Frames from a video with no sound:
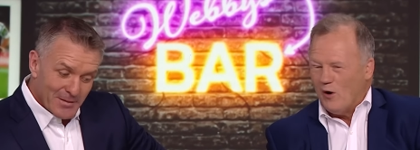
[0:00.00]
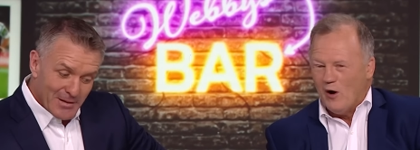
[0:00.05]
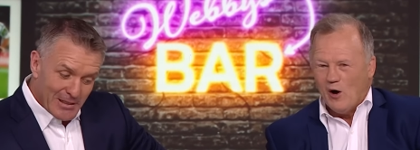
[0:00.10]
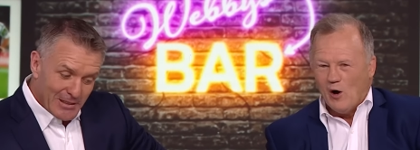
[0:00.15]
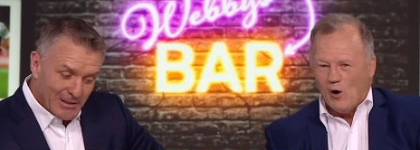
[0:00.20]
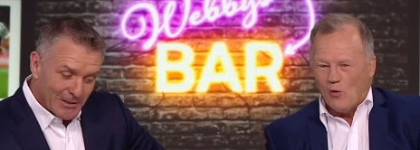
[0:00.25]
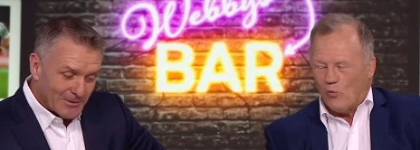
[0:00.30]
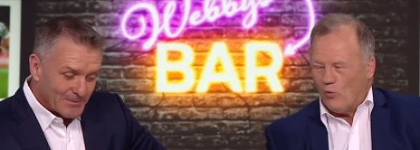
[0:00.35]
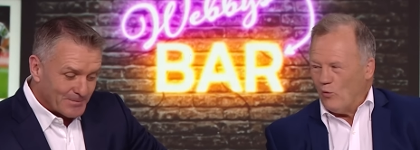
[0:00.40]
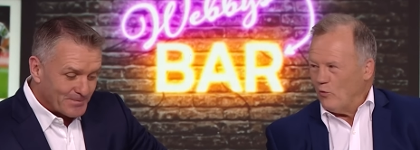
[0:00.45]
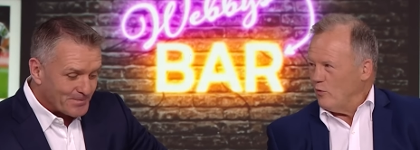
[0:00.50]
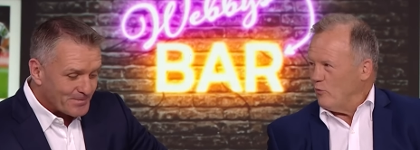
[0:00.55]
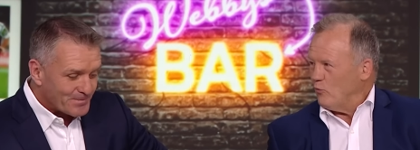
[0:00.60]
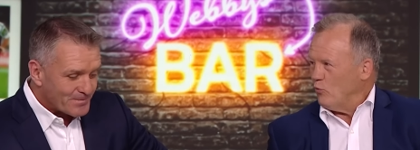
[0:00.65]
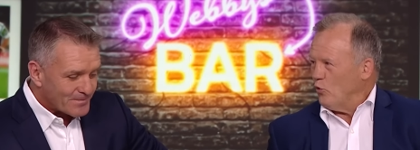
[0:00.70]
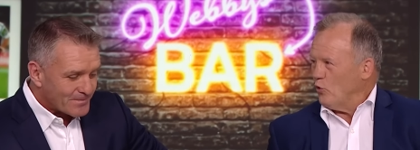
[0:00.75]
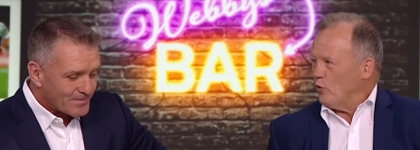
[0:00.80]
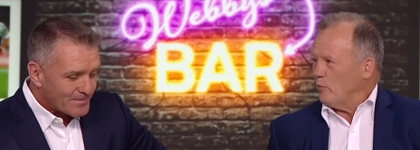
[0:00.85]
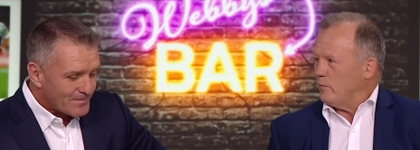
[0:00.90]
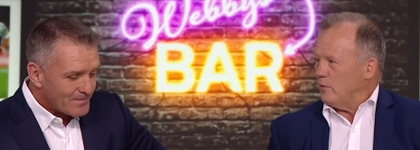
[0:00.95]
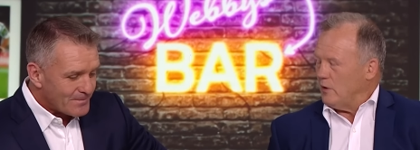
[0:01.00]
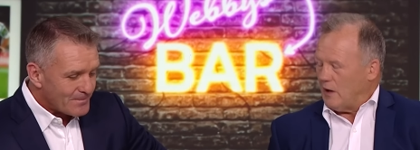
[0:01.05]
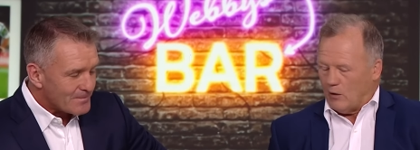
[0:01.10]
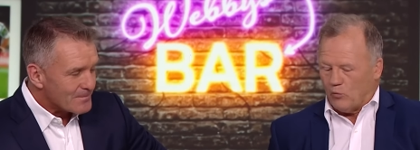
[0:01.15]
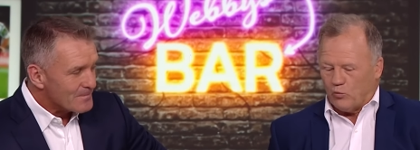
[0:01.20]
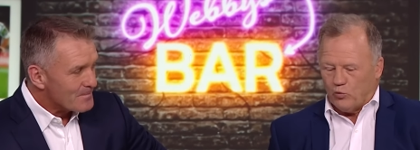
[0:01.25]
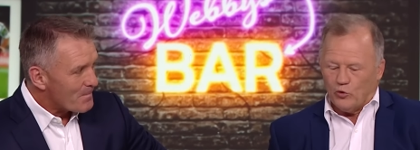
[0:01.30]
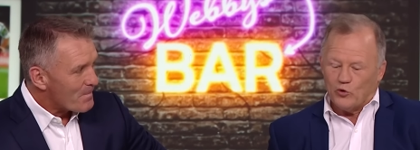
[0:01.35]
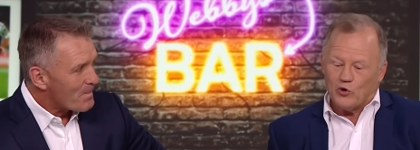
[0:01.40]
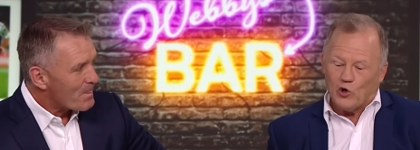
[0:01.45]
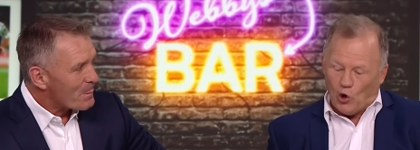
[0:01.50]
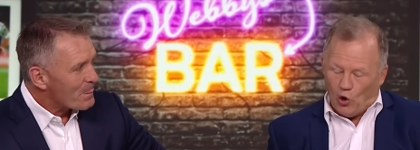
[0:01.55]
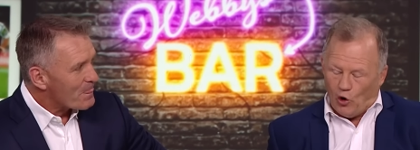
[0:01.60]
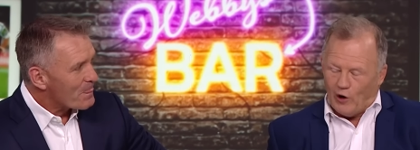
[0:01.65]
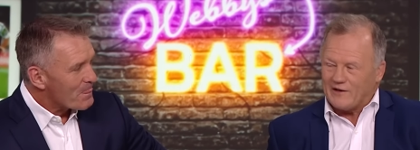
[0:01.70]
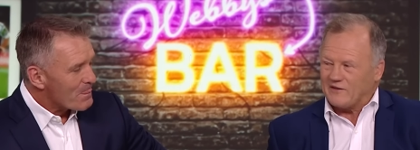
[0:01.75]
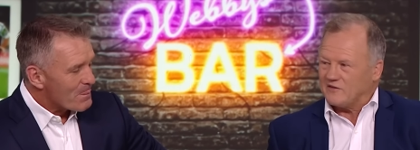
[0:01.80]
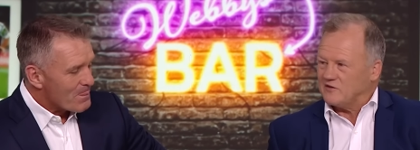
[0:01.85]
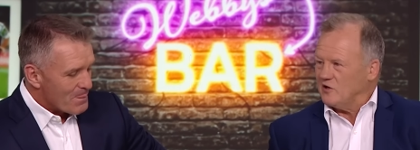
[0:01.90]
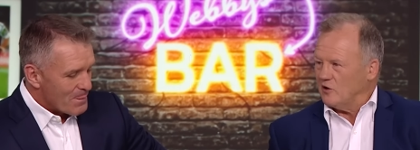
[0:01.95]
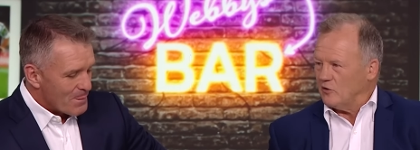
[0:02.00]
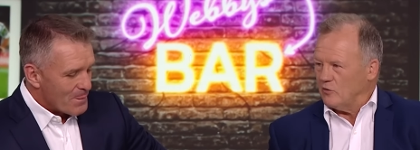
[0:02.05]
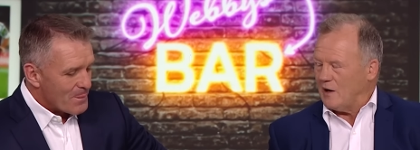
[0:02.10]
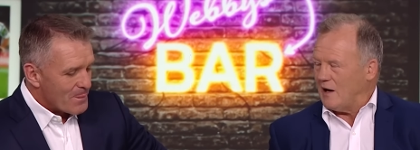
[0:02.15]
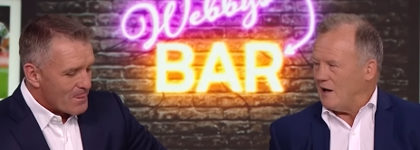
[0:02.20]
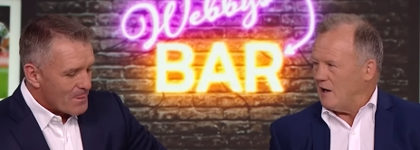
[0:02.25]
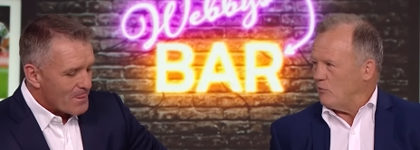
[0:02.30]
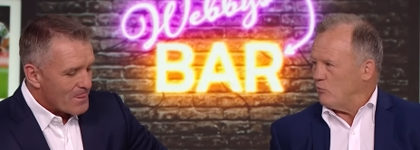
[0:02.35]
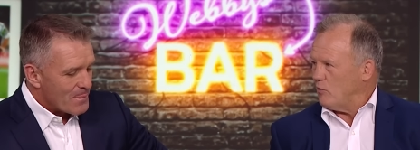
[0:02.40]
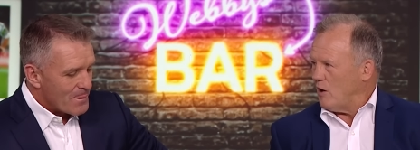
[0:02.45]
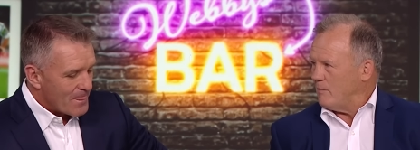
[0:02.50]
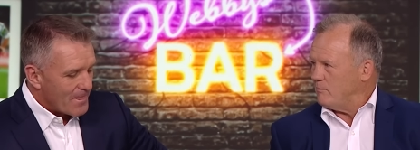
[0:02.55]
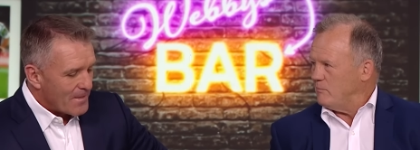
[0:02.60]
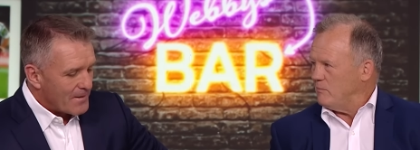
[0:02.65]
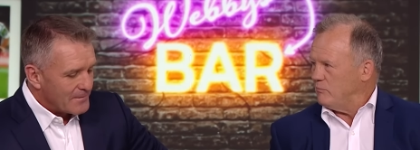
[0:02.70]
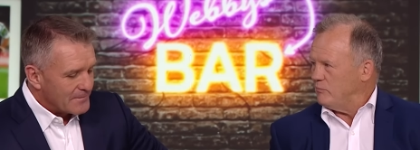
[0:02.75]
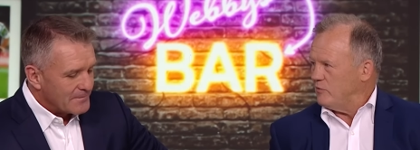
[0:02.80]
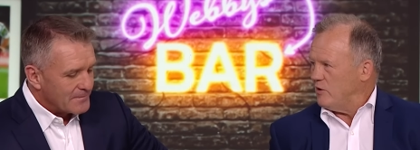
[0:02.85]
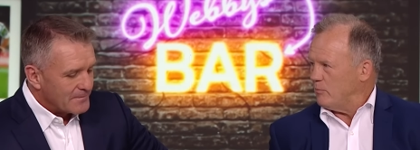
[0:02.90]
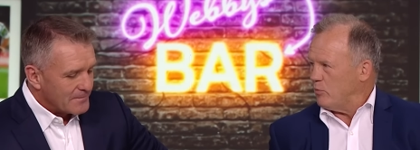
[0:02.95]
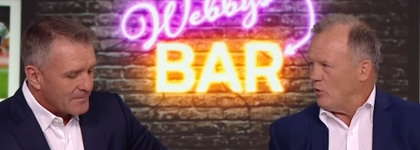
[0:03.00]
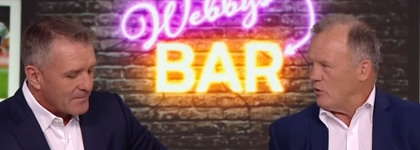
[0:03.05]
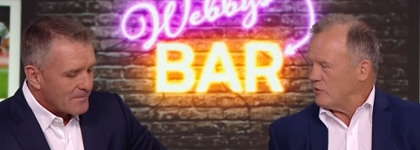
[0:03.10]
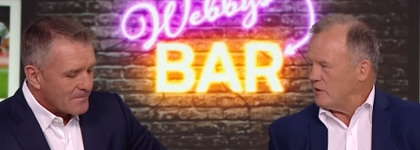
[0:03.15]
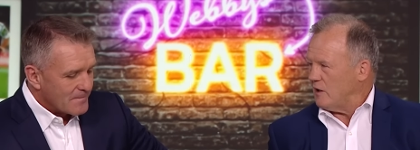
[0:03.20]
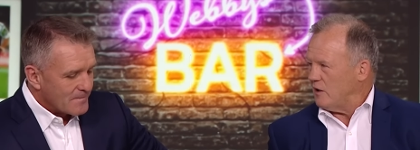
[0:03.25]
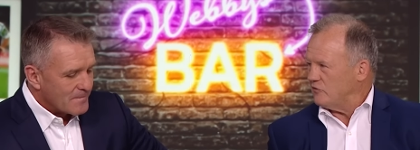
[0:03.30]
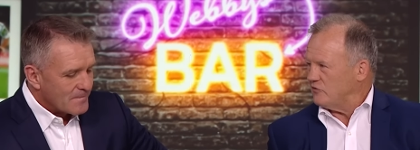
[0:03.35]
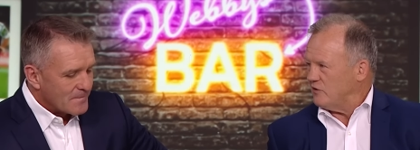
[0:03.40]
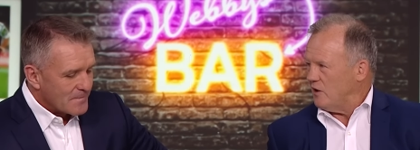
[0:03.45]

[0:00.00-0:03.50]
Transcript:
Speaker 1: No. Would have, uh, would like to uh, rub the Broncos'